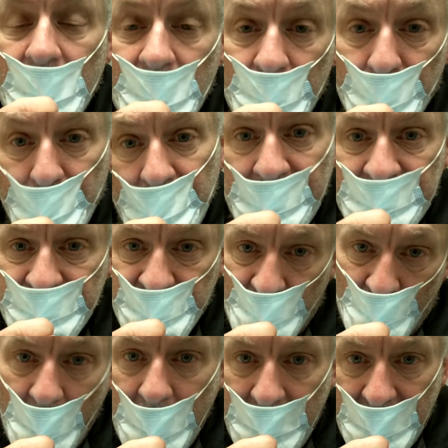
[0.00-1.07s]
The
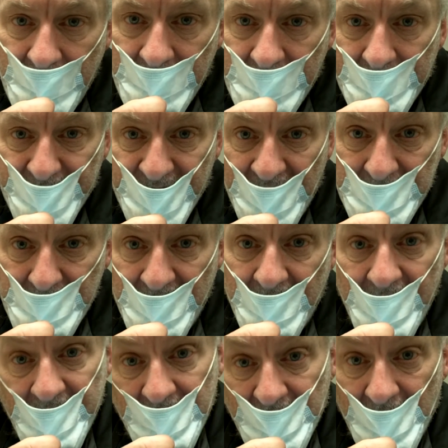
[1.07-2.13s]
reason why I've got
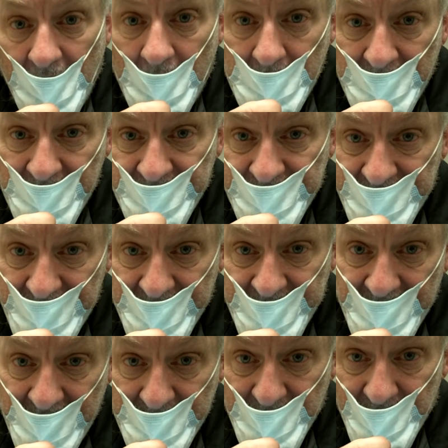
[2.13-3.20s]
my comments
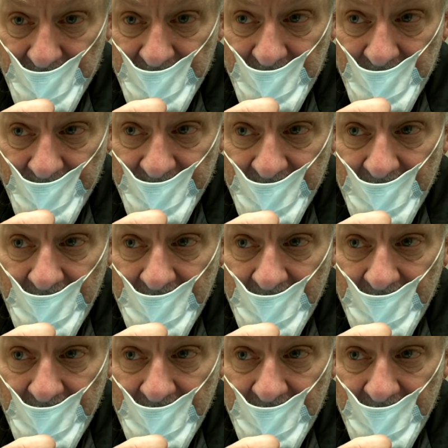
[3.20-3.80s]
disabled